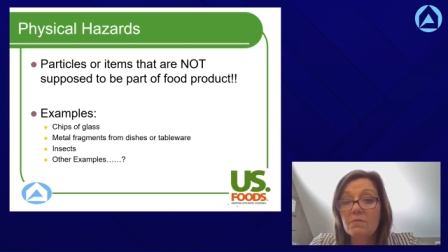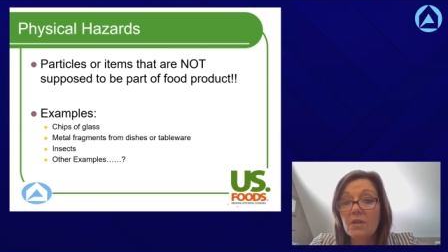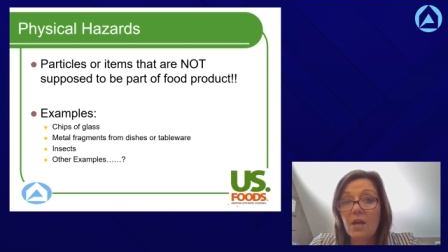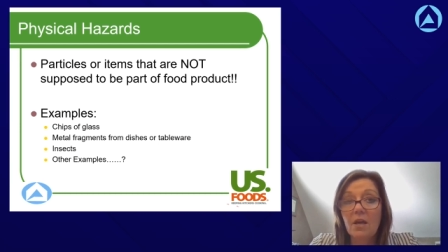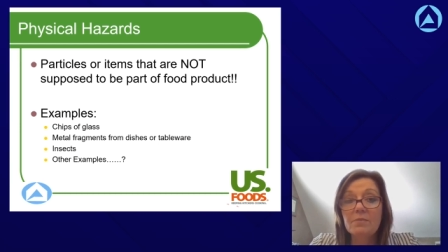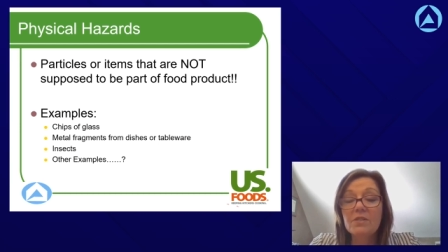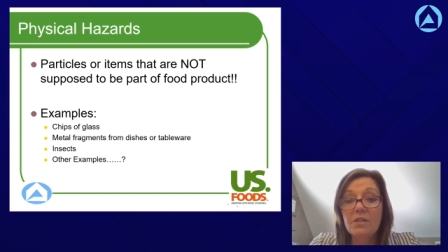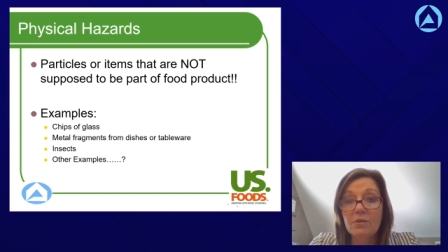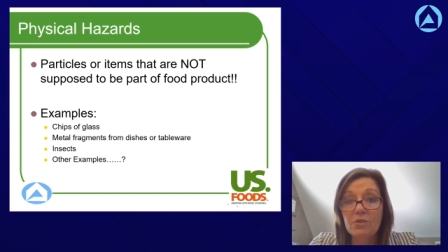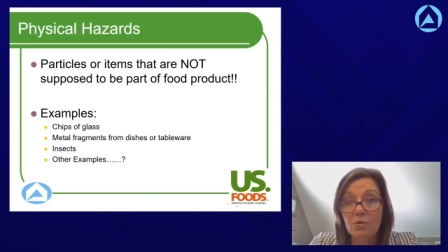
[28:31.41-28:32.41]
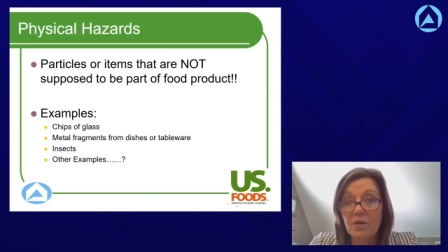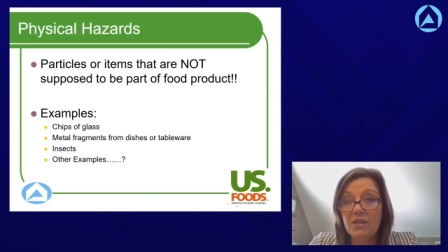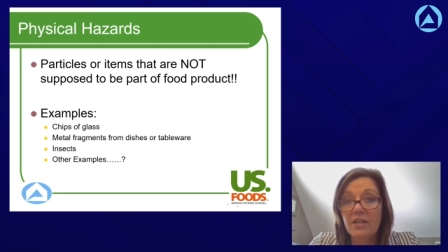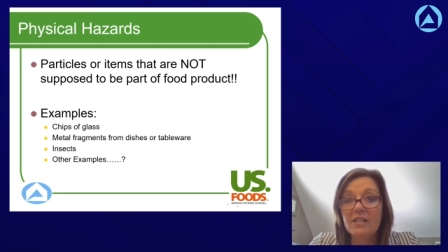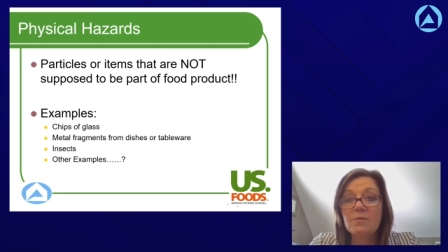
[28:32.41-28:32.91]
cups, those sort of
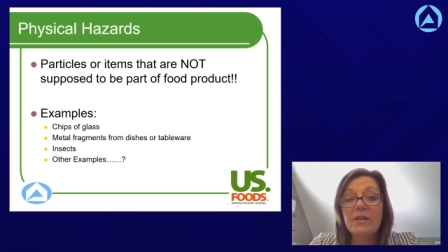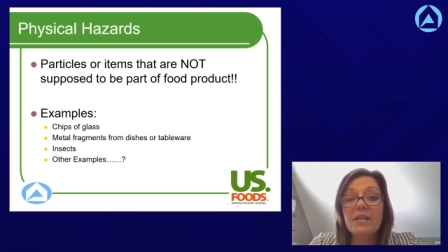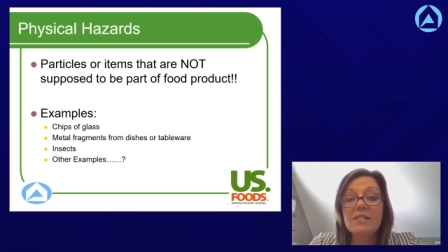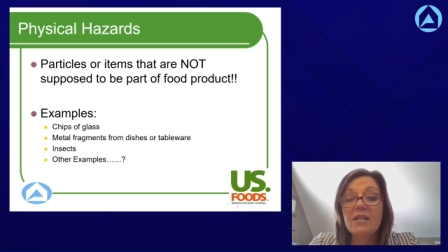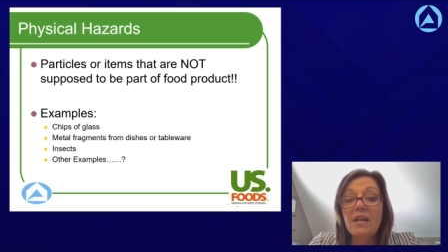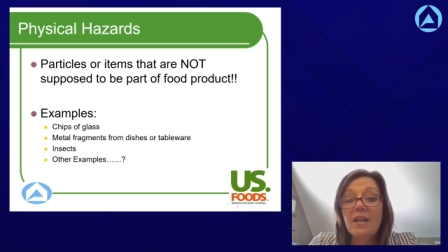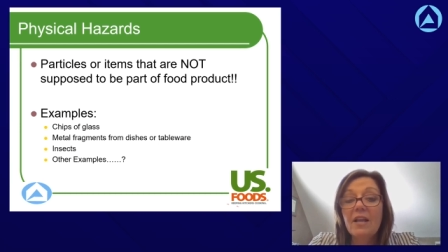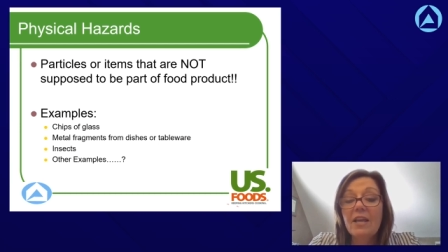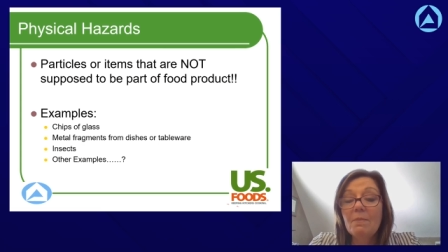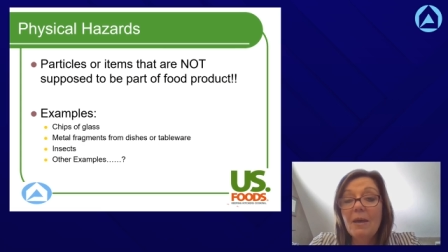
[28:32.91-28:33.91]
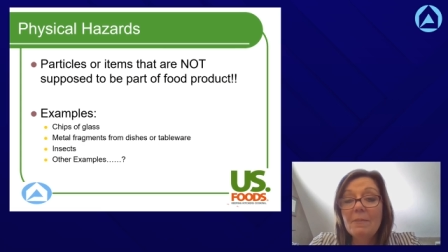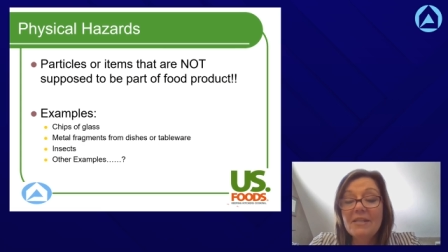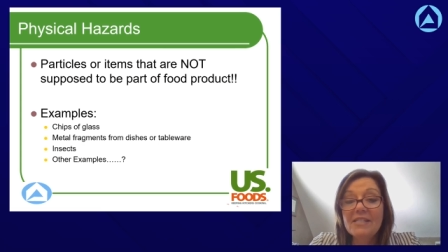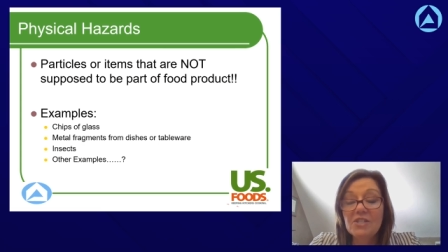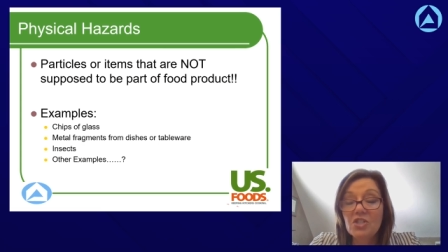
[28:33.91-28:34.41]
things, because it may be
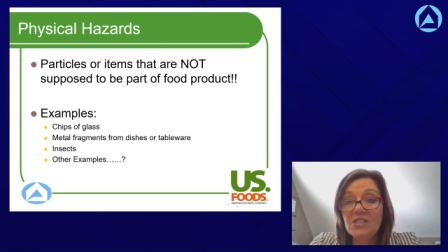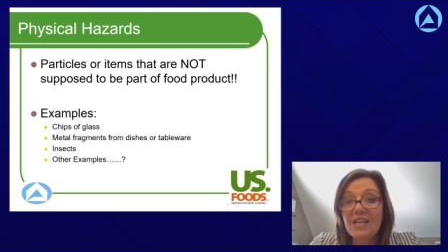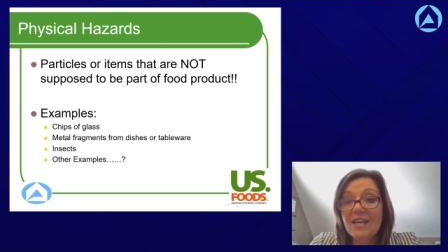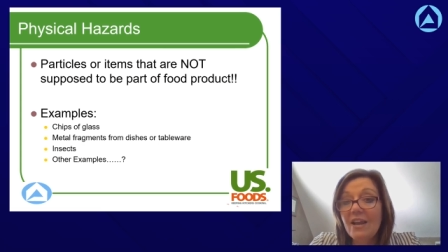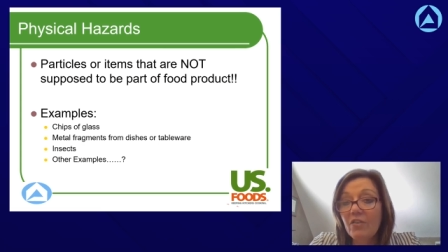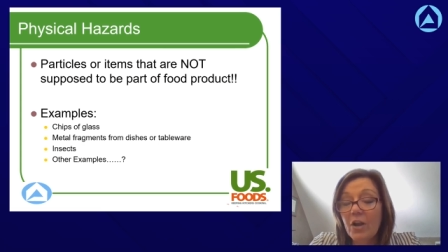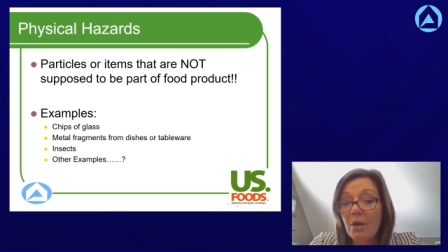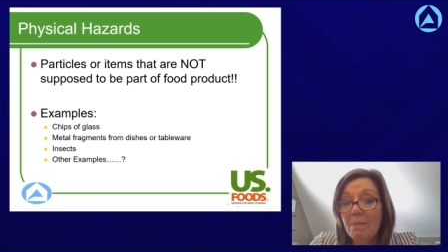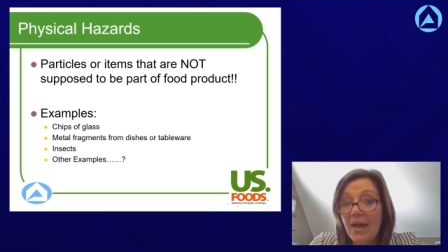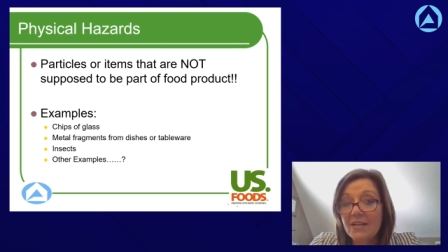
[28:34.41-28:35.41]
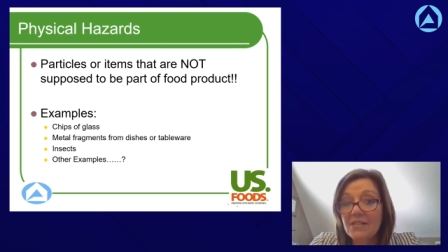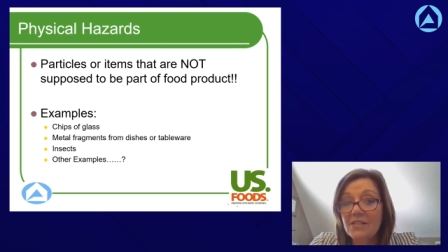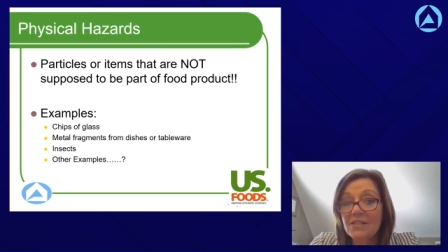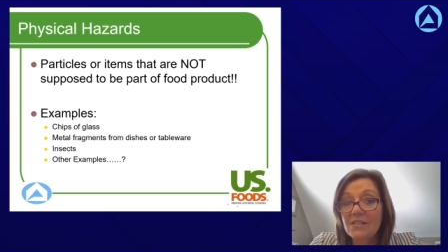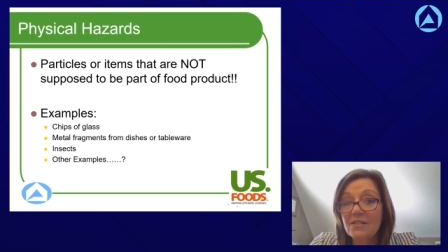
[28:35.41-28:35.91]
dishes that never come back to
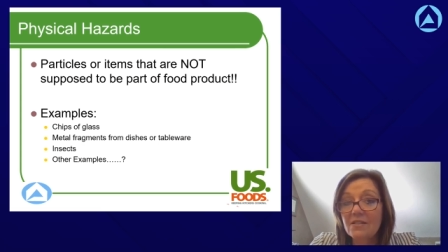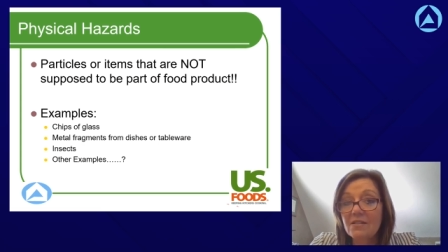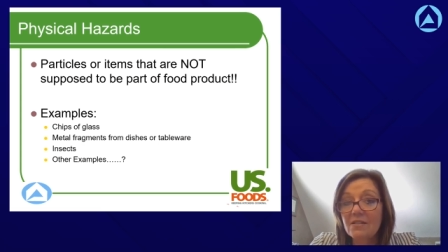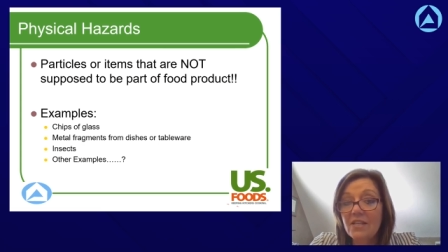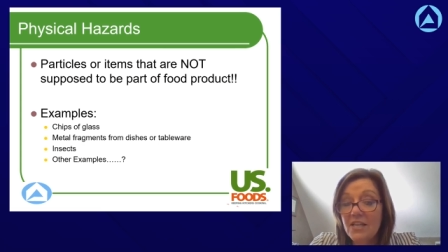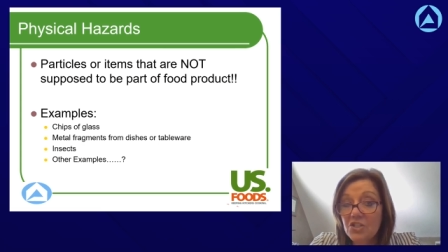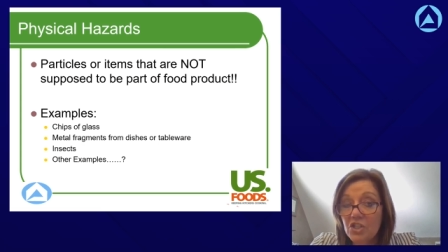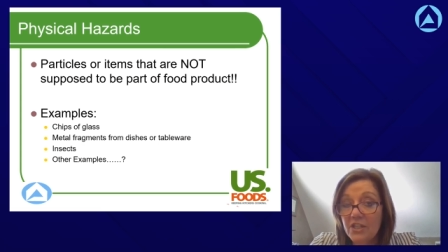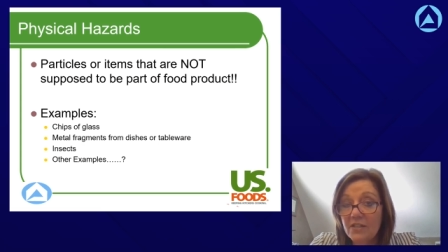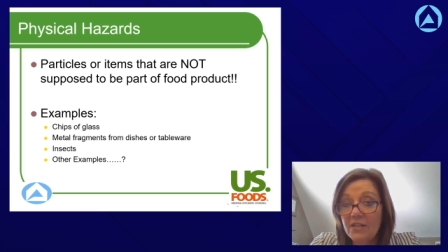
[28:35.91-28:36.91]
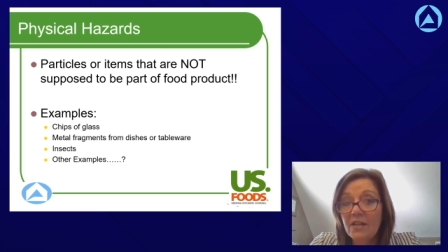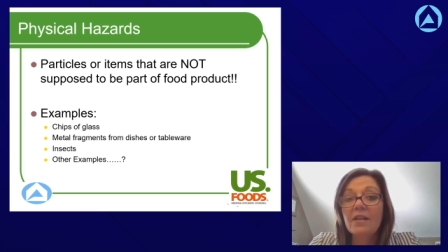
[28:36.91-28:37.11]
the kitchen